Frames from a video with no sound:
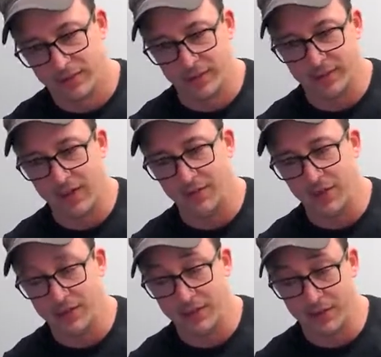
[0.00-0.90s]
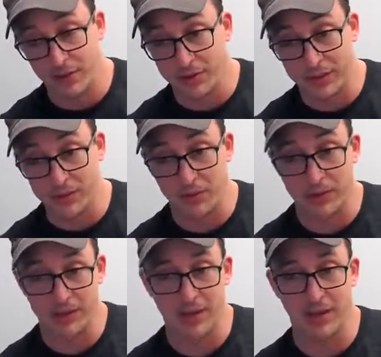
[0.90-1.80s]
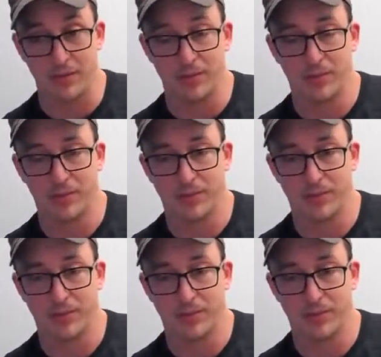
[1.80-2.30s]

kind of falls in there, and only does one at a time.